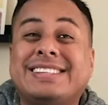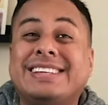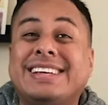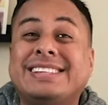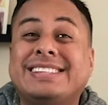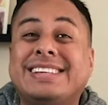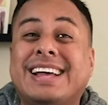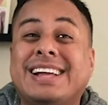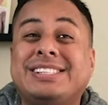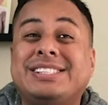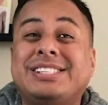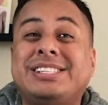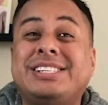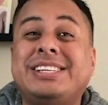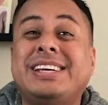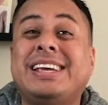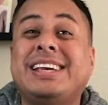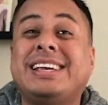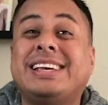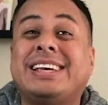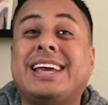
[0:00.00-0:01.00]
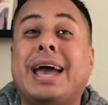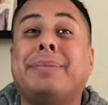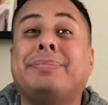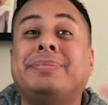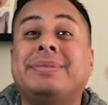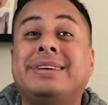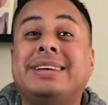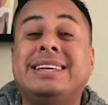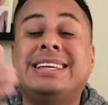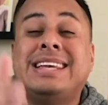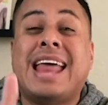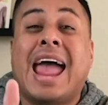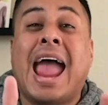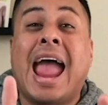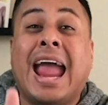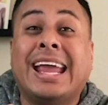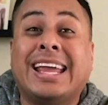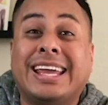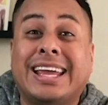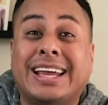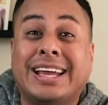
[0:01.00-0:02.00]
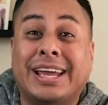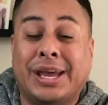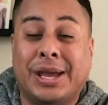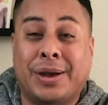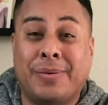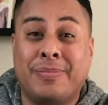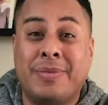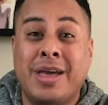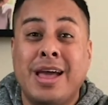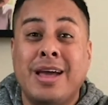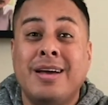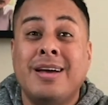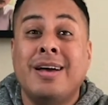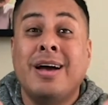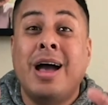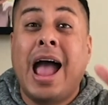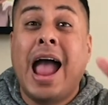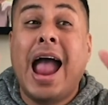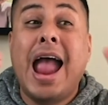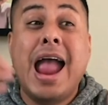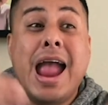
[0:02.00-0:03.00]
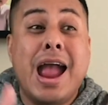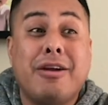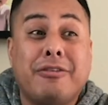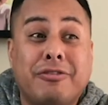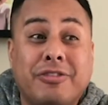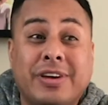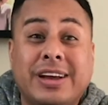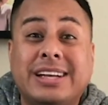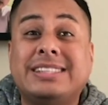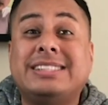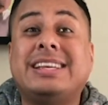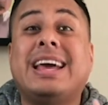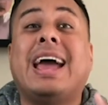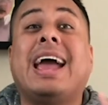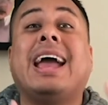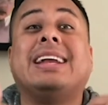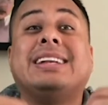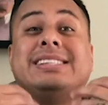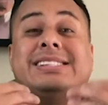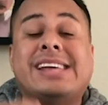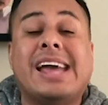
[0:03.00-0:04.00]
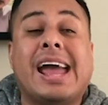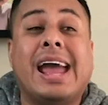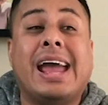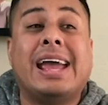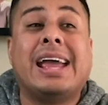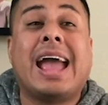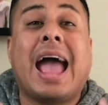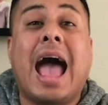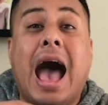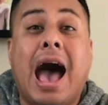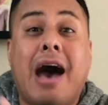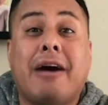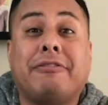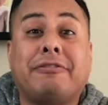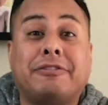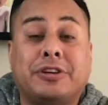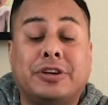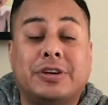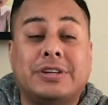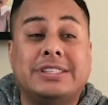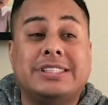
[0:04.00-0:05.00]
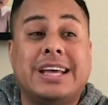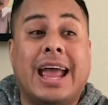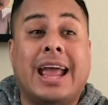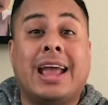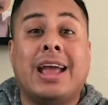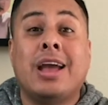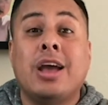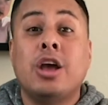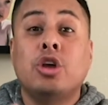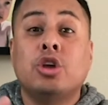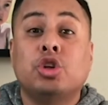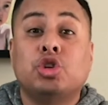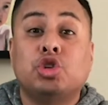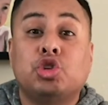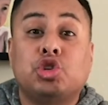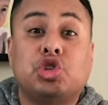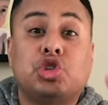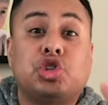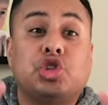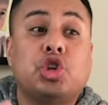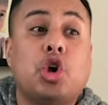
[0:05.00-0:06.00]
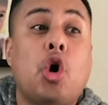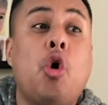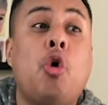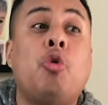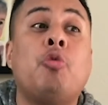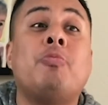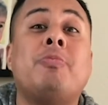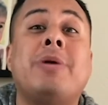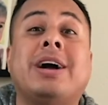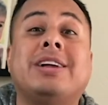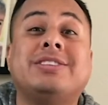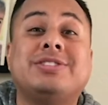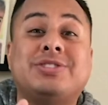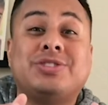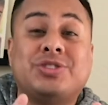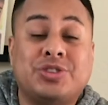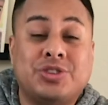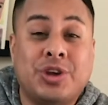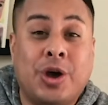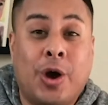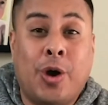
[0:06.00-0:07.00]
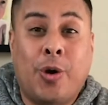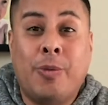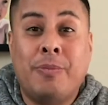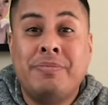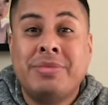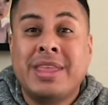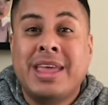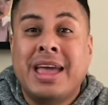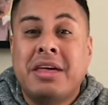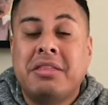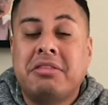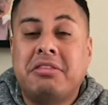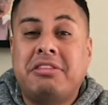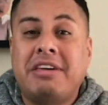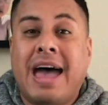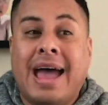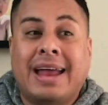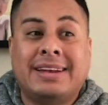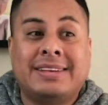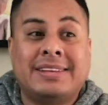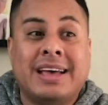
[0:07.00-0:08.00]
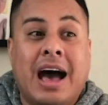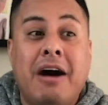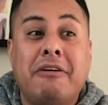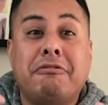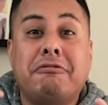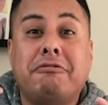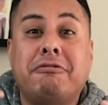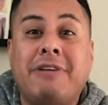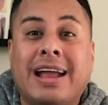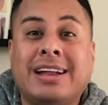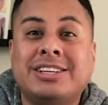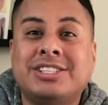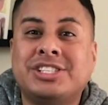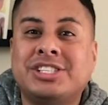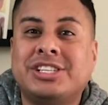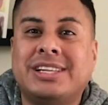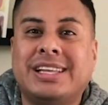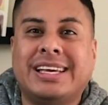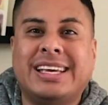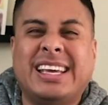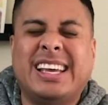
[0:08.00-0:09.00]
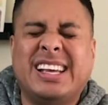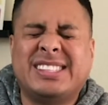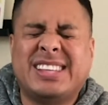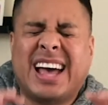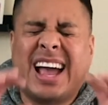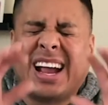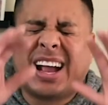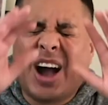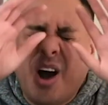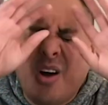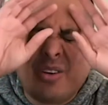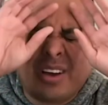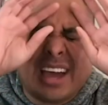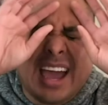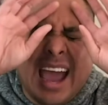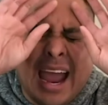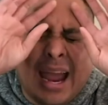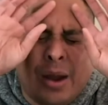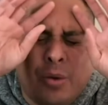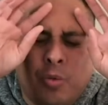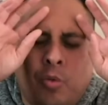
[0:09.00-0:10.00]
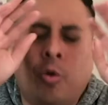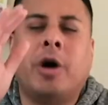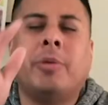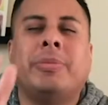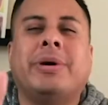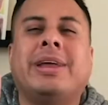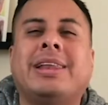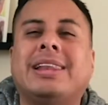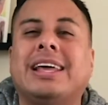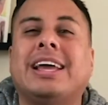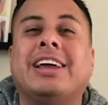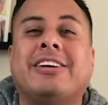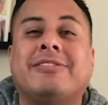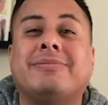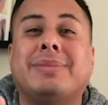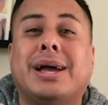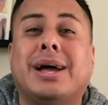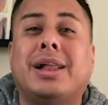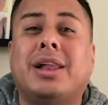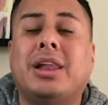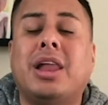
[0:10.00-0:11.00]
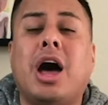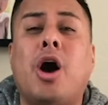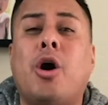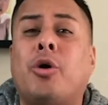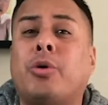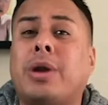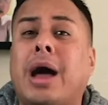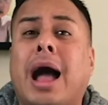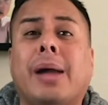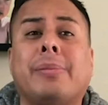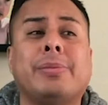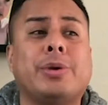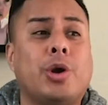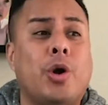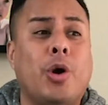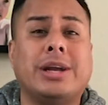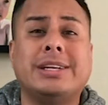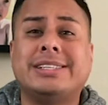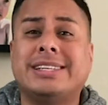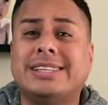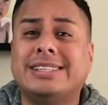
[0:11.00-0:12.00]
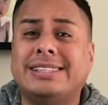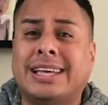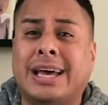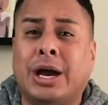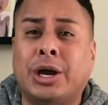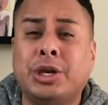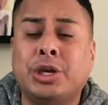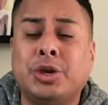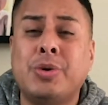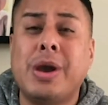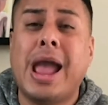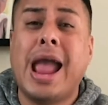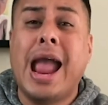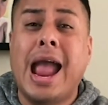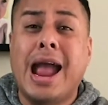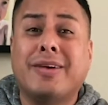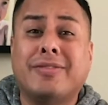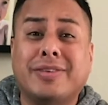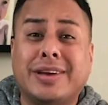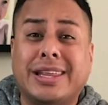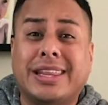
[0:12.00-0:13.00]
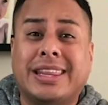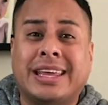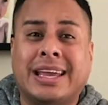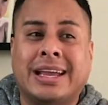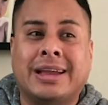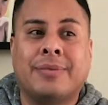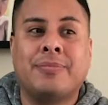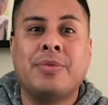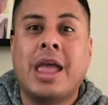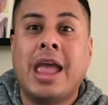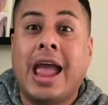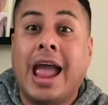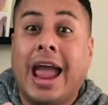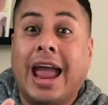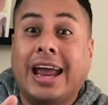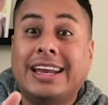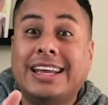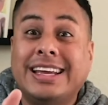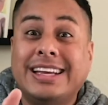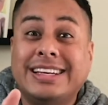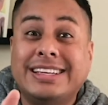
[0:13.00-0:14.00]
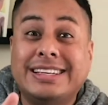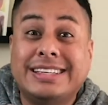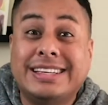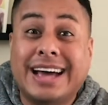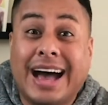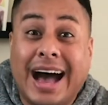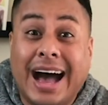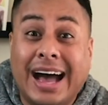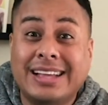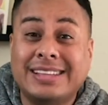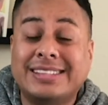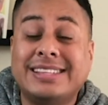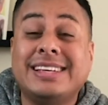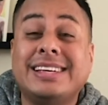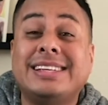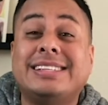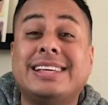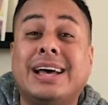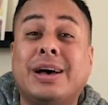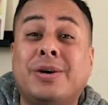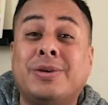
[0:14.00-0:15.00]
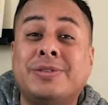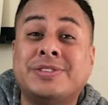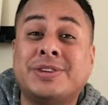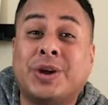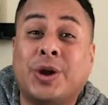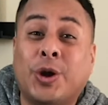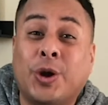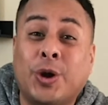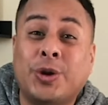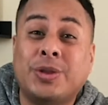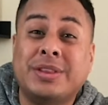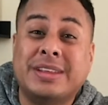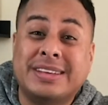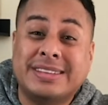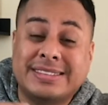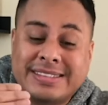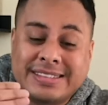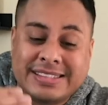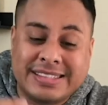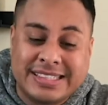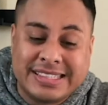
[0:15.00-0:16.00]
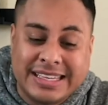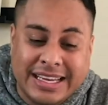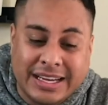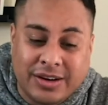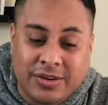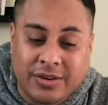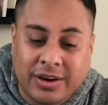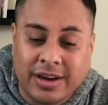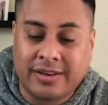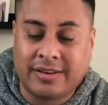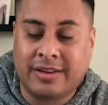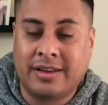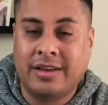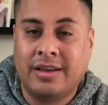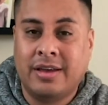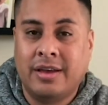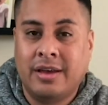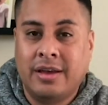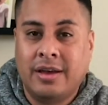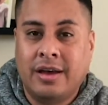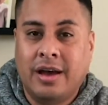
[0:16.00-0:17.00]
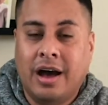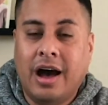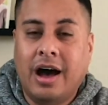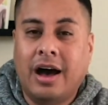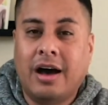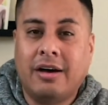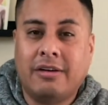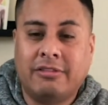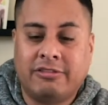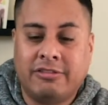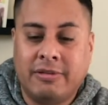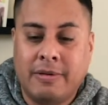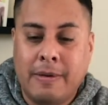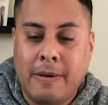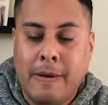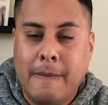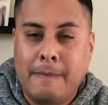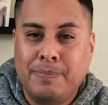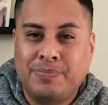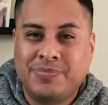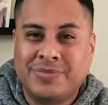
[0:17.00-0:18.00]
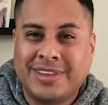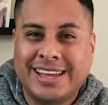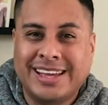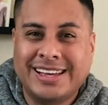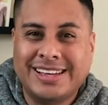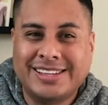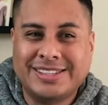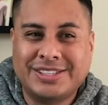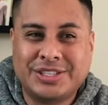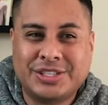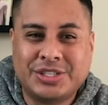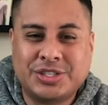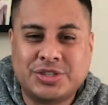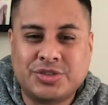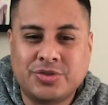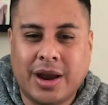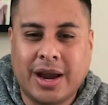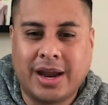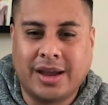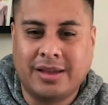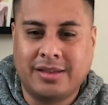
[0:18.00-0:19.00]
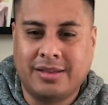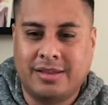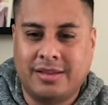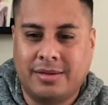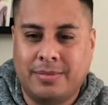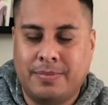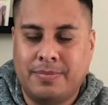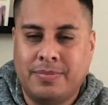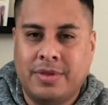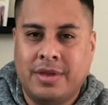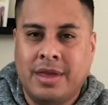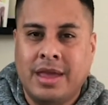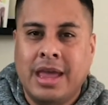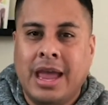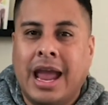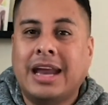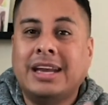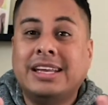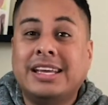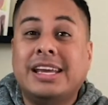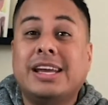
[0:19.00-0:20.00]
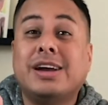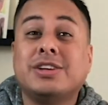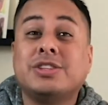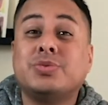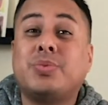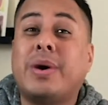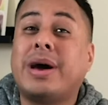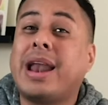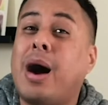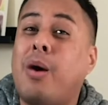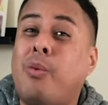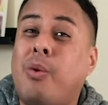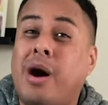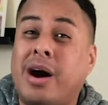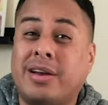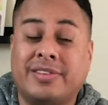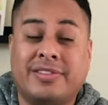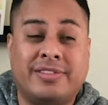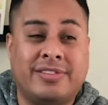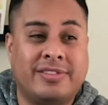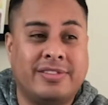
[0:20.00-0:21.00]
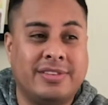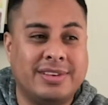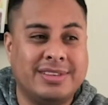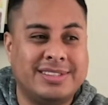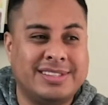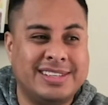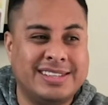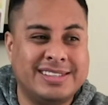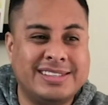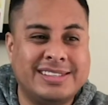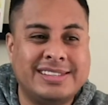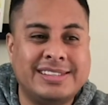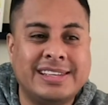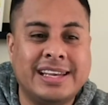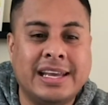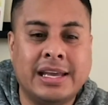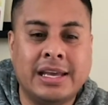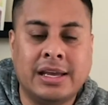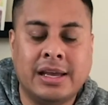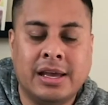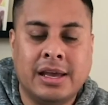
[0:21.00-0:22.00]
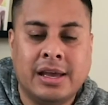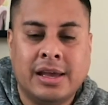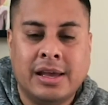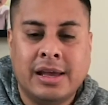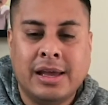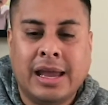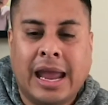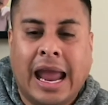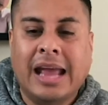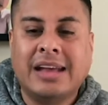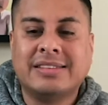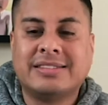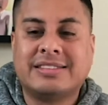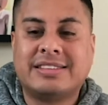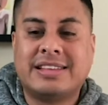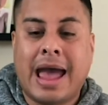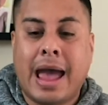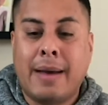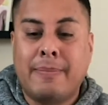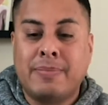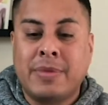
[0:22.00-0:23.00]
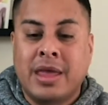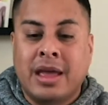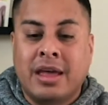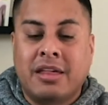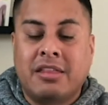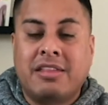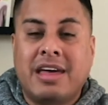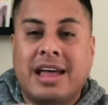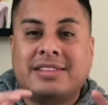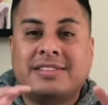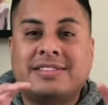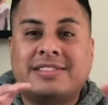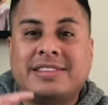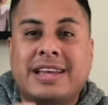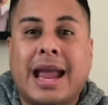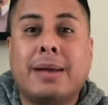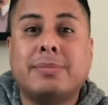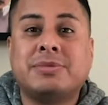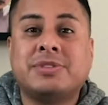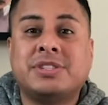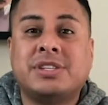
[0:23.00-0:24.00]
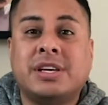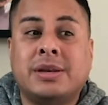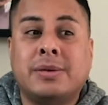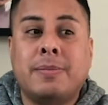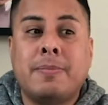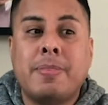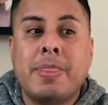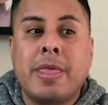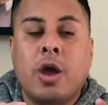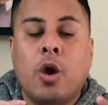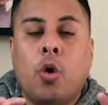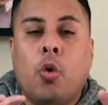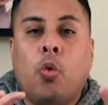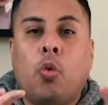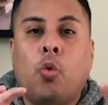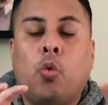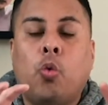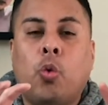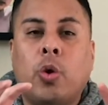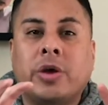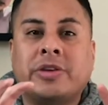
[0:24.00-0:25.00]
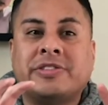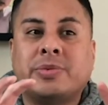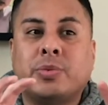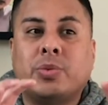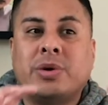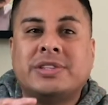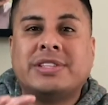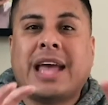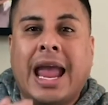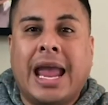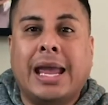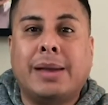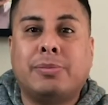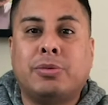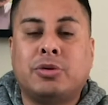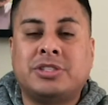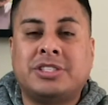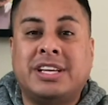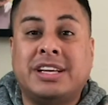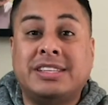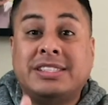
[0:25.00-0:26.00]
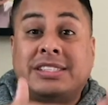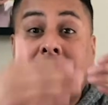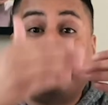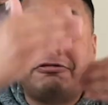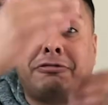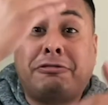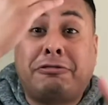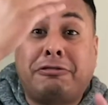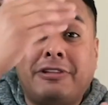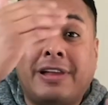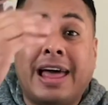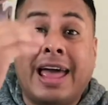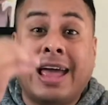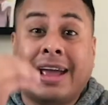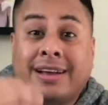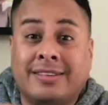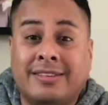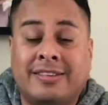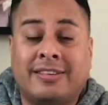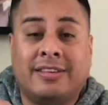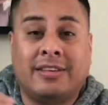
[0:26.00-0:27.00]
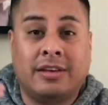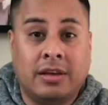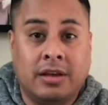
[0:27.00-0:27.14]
says that she kept nagging him every day, day after day, so much so that eventually he's like, okay, woman, leave me alone. I'm going to tell you everything. And he does. He tells her the secret of his strength. And here's what I want us to see is that Samson was able to deflect,